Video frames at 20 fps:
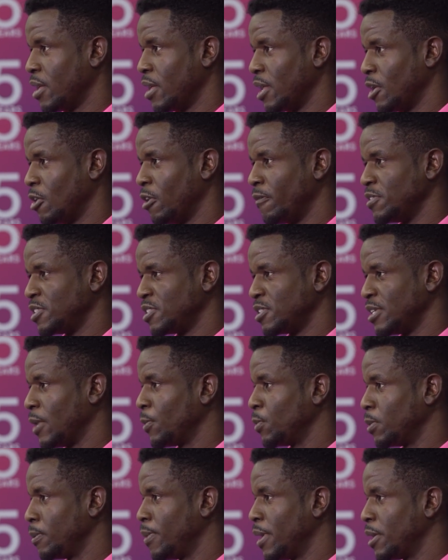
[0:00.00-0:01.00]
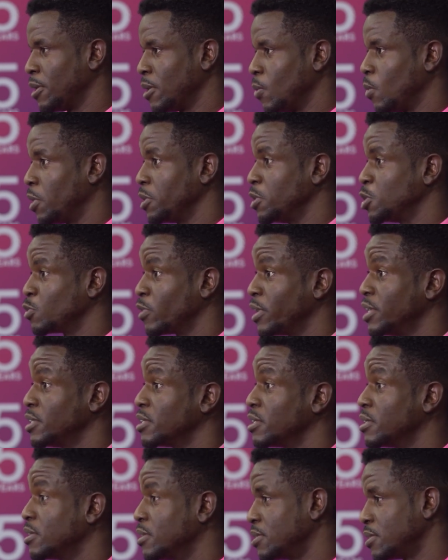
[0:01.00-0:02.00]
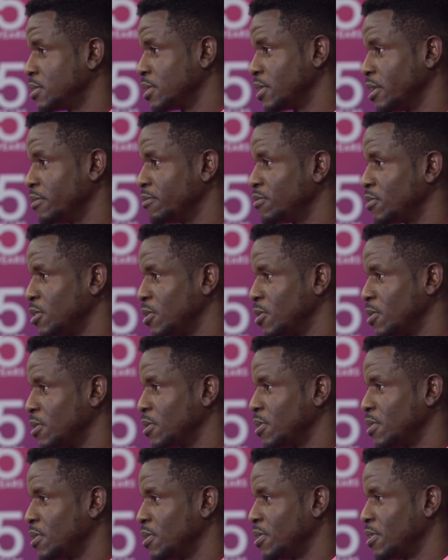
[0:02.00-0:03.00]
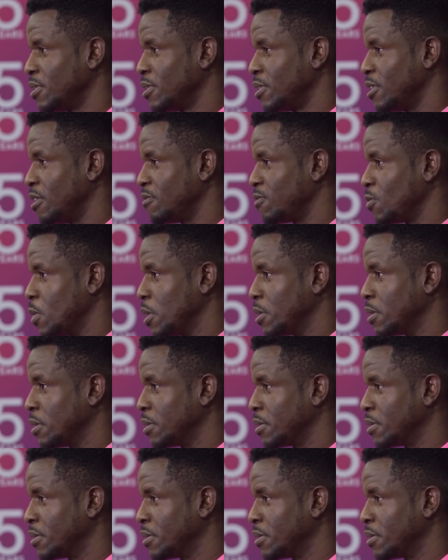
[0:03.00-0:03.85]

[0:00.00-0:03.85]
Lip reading: and obviously that will depend on what you're trying to give to your loved one.